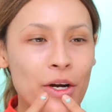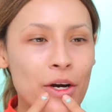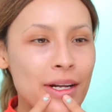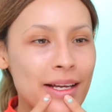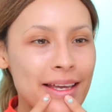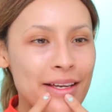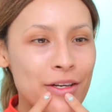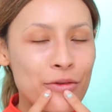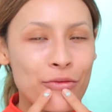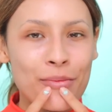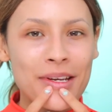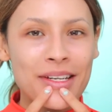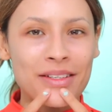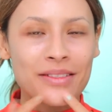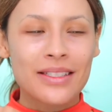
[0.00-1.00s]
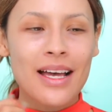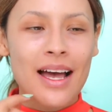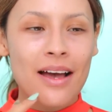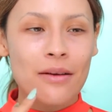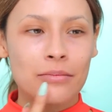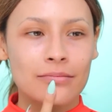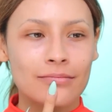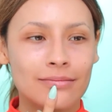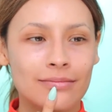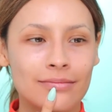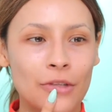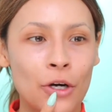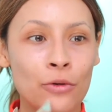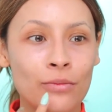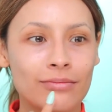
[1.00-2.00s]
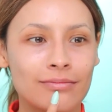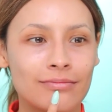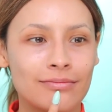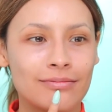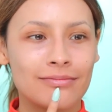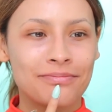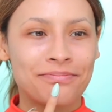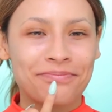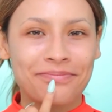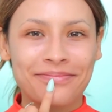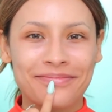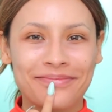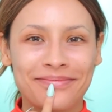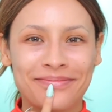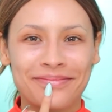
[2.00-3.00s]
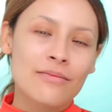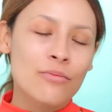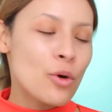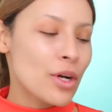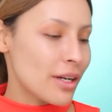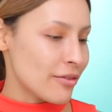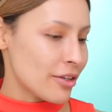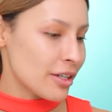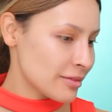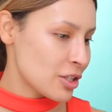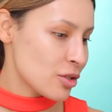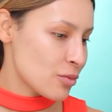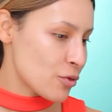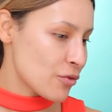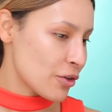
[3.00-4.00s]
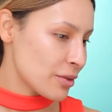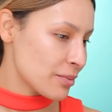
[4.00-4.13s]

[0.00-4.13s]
my God, I can't get over my nails. Oh, whatever, let's just move